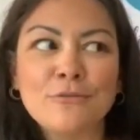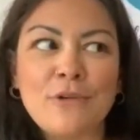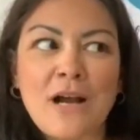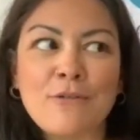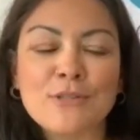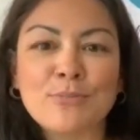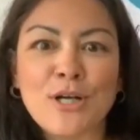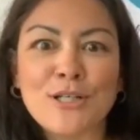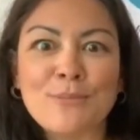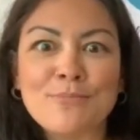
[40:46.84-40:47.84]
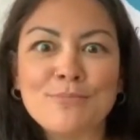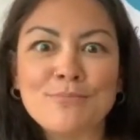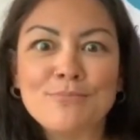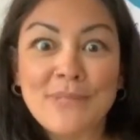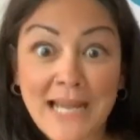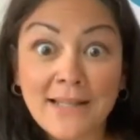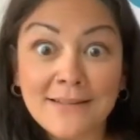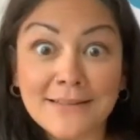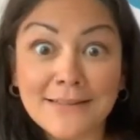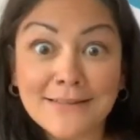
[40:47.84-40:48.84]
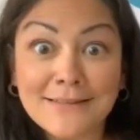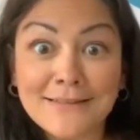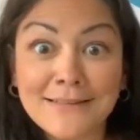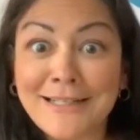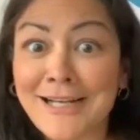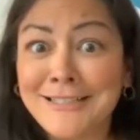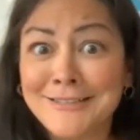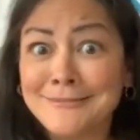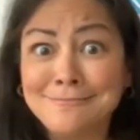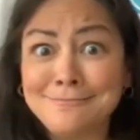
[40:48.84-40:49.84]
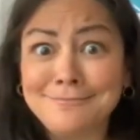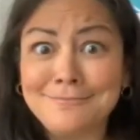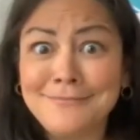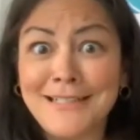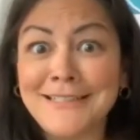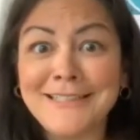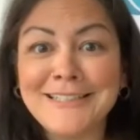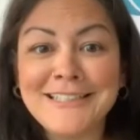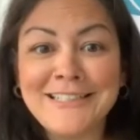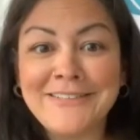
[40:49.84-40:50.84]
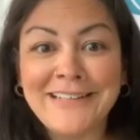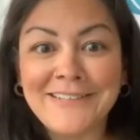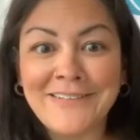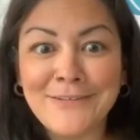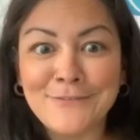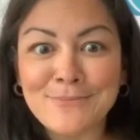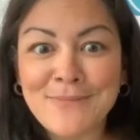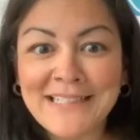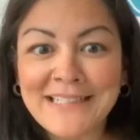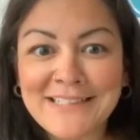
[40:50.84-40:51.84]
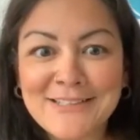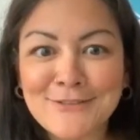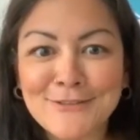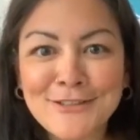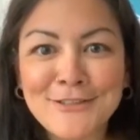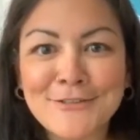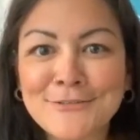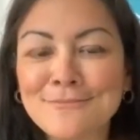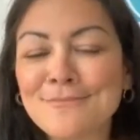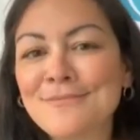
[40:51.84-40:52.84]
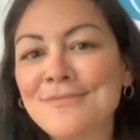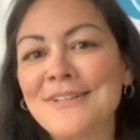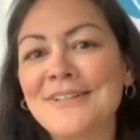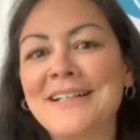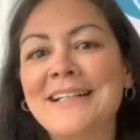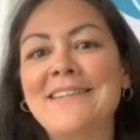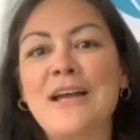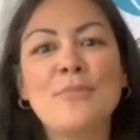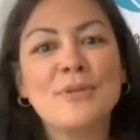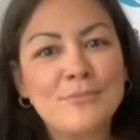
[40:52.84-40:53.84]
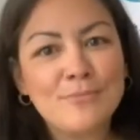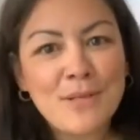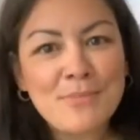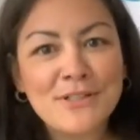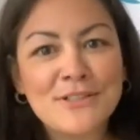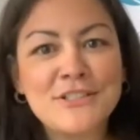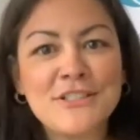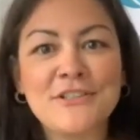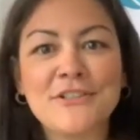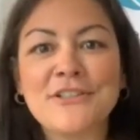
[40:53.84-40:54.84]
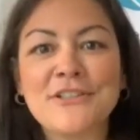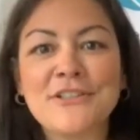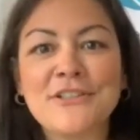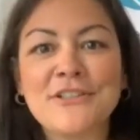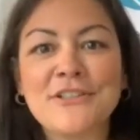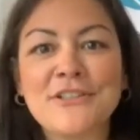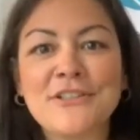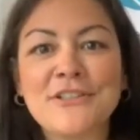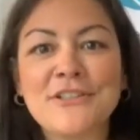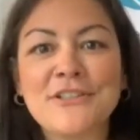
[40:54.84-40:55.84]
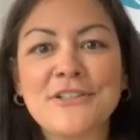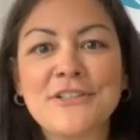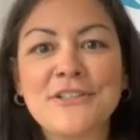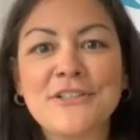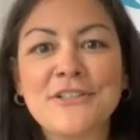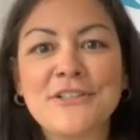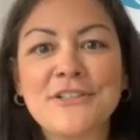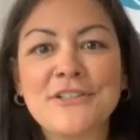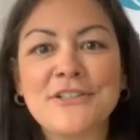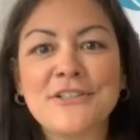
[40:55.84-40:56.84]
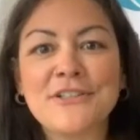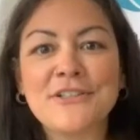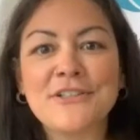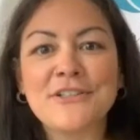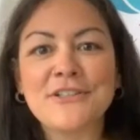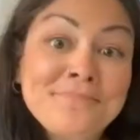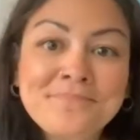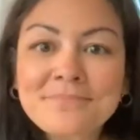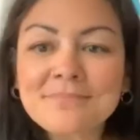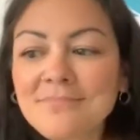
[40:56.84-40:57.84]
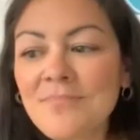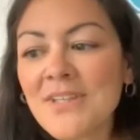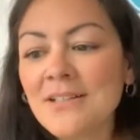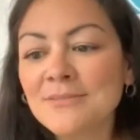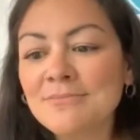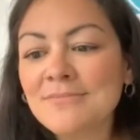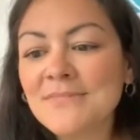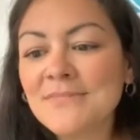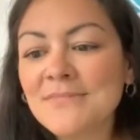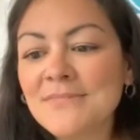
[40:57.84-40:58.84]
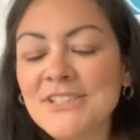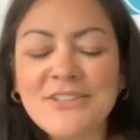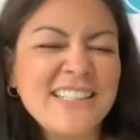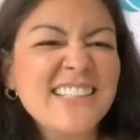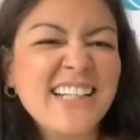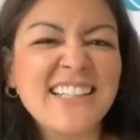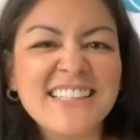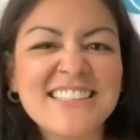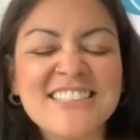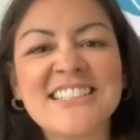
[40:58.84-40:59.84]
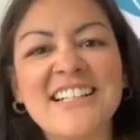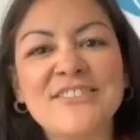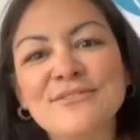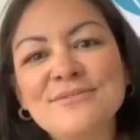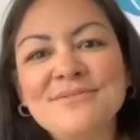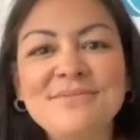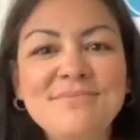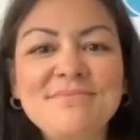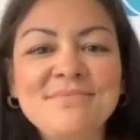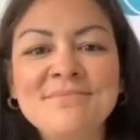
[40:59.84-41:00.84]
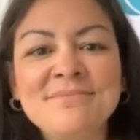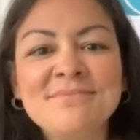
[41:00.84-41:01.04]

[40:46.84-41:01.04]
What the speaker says: I was brought up Catholic, and I didn't continue that on with my kids, or, you know, or any of that, but my parents, you know, were, so I think, yeah, I think it's just kind of, you